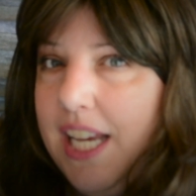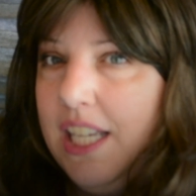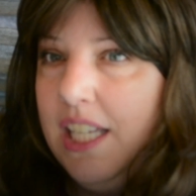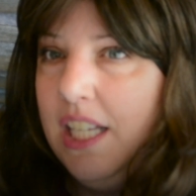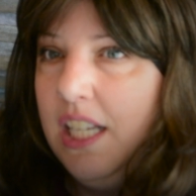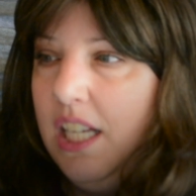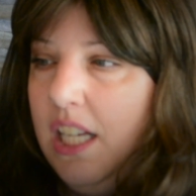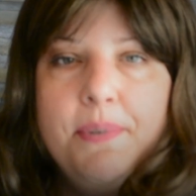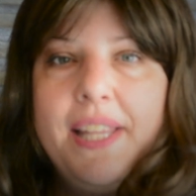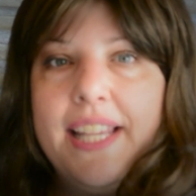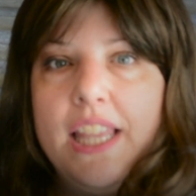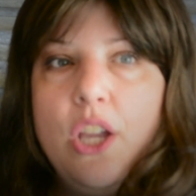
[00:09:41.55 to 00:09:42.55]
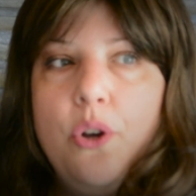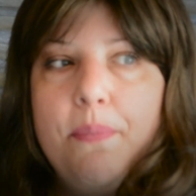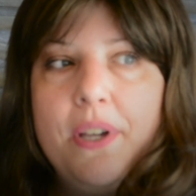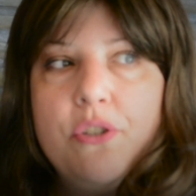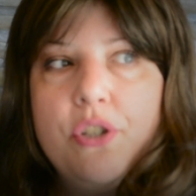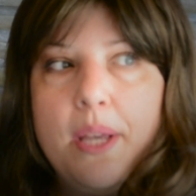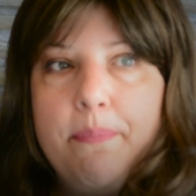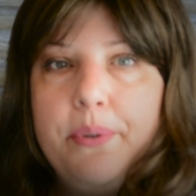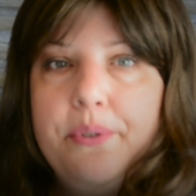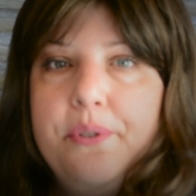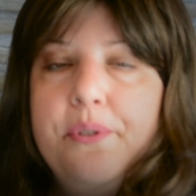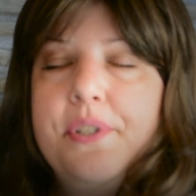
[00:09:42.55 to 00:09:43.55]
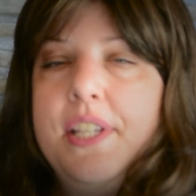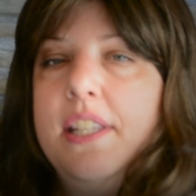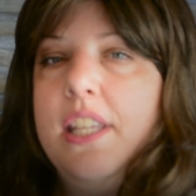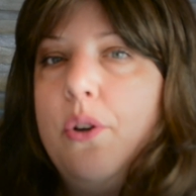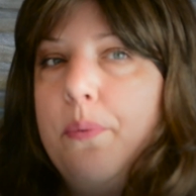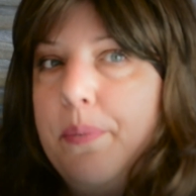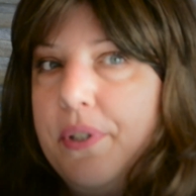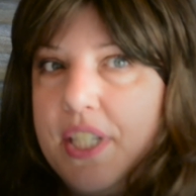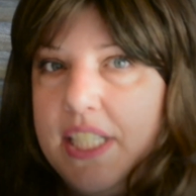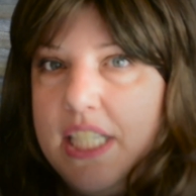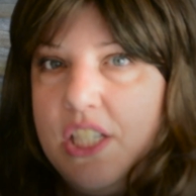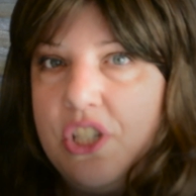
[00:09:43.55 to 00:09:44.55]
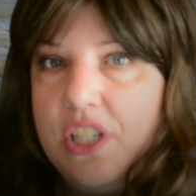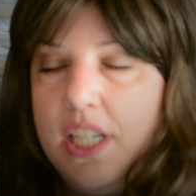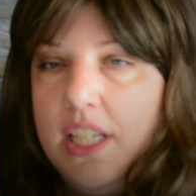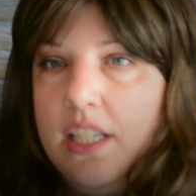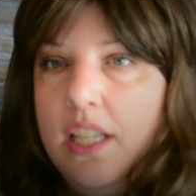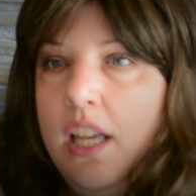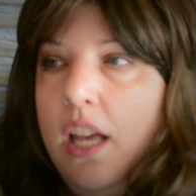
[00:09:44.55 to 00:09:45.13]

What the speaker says: I mean, like the oatmeal shampoos and the oatmeal conditioning,